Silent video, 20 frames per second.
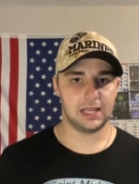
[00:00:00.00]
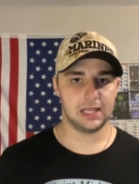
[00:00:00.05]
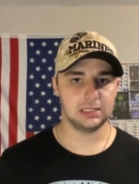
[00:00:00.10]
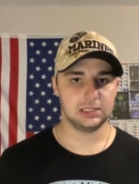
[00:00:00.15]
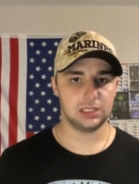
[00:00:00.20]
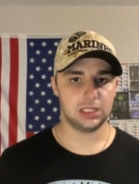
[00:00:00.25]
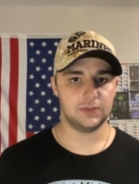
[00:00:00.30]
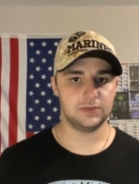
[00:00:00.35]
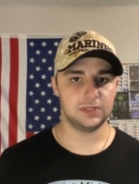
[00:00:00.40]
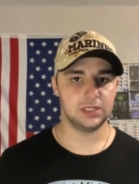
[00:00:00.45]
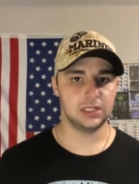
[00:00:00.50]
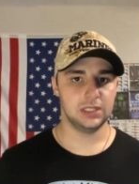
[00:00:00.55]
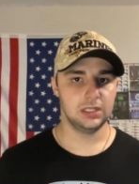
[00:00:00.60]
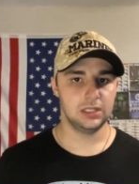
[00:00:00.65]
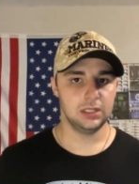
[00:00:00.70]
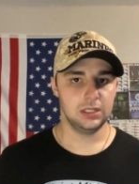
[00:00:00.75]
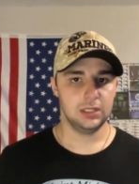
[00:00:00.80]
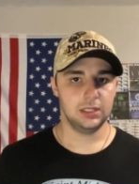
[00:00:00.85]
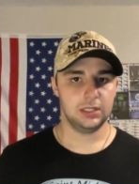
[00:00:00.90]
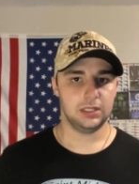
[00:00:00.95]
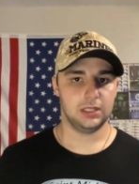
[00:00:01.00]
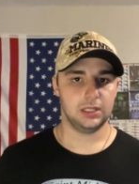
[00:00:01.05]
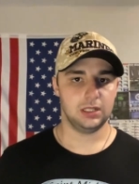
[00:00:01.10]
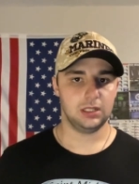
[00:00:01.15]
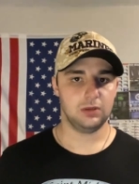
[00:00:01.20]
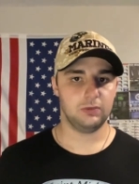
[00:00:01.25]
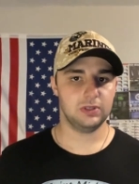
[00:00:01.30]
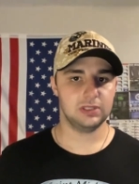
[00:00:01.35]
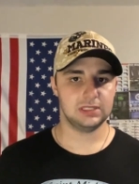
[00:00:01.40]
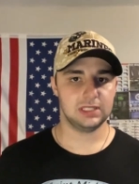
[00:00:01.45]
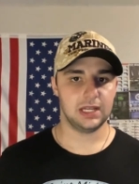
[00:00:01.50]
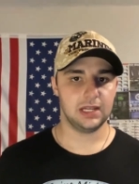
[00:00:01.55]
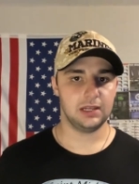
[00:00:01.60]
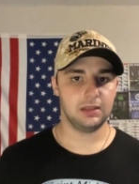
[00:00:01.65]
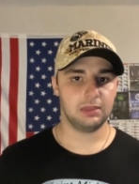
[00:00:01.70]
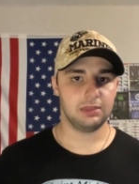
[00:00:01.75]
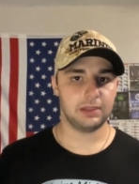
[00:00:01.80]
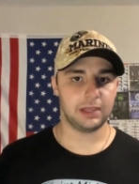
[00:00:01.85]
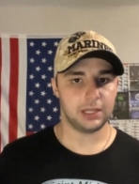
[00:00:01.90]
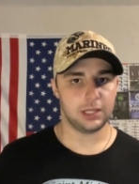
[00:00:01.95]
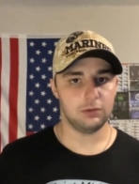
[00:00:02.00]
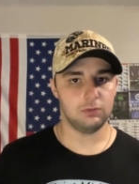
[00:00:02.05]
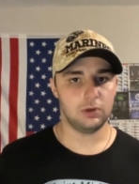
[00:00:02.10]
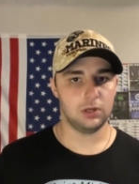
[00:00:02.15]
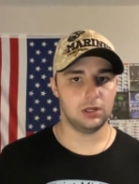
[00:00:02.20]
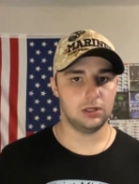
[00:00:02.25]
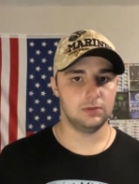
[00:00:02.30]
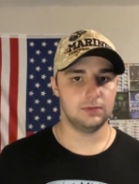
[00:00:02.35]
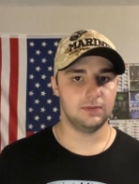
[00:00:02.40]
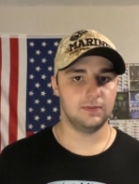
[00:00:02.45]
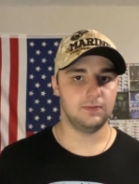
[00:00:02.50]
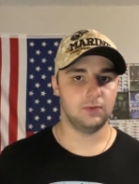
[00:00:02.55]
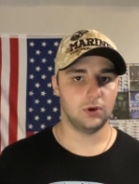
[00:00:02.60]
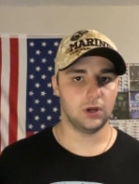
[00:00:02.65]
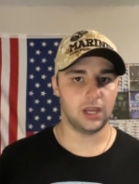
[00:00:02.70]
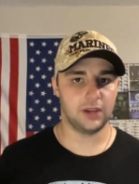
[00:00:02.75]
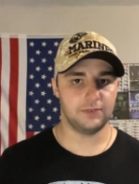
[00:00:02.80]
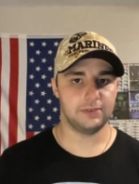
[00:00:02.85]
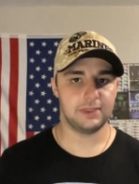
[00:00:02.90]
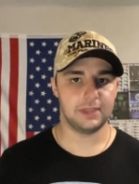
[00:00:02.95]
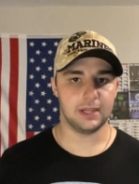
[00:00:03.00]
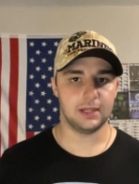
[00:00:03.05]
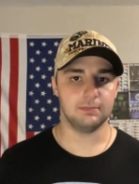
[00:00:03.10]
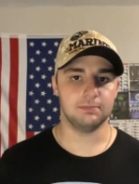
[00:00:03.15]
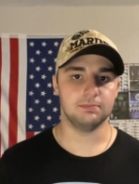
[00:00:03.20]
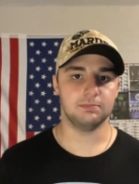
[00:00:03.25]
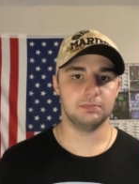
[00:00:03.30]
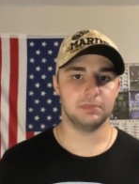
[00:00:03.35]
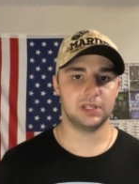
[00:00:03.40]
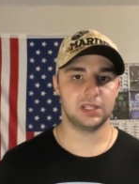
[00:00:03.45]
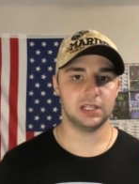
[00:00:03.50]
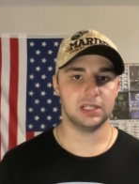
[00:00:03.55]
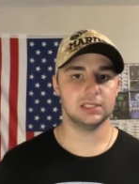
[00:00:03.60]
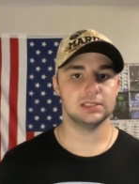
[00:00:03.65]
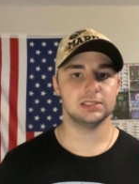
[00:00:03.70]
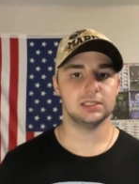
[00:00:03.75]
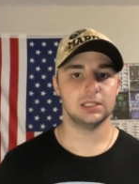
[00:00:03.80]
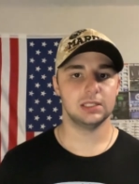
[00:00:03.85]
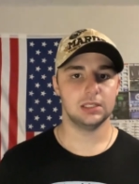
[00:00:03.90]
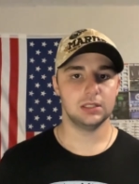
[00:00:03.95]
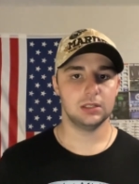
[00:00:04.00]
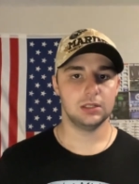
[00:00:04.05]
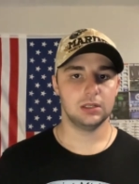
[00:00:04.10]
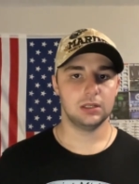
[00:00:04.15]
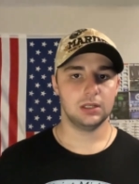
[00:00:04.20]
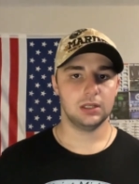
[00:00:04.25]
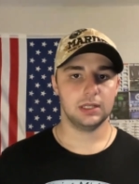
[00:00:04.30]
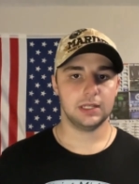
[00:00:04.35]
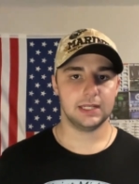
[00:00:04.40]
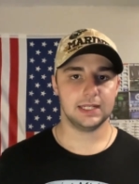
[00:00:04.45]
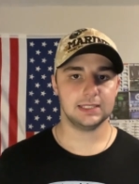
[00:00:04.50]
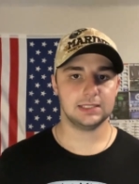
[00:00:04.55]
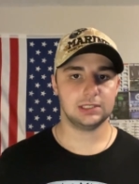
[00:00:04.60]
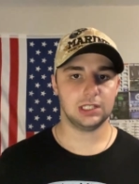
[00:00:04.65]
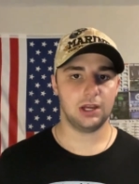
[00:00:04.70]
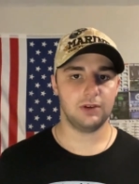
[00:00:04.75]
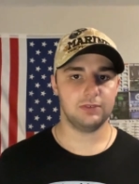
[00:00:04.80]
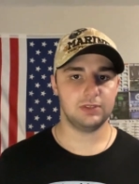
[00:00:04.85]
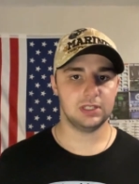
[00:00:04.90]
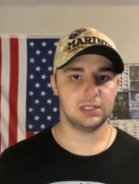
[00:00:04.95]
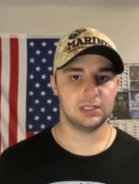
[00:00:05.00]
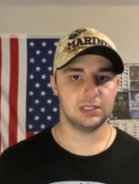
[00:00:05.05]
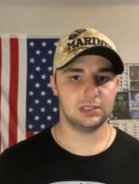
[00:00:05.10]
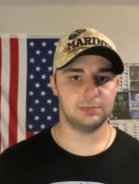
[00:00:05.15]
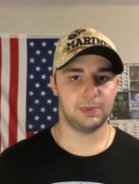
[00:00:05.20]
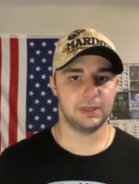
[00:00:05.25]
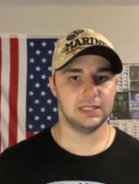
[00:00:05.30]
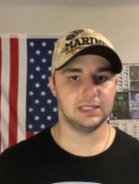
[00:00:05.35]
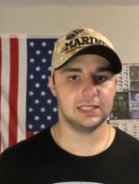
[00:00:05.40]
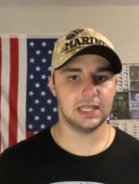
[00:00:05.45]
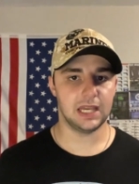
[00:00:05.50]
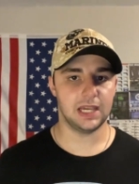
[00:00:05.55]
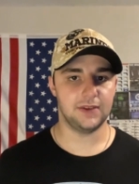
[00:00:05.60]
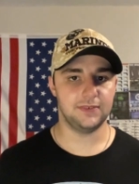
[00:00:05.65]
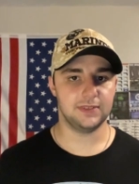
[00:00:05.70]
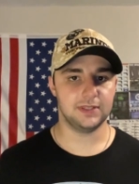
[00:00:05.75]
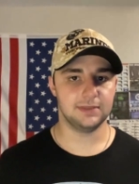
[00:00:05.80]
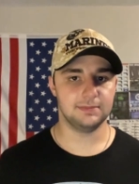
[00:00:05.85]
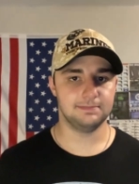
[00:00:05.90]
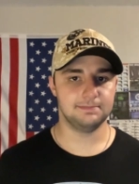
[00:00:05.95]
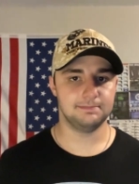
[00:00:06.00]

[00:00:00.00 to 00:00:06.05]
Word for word: Airsoft and I want to say thank you all for everything because Airsoft has been saved.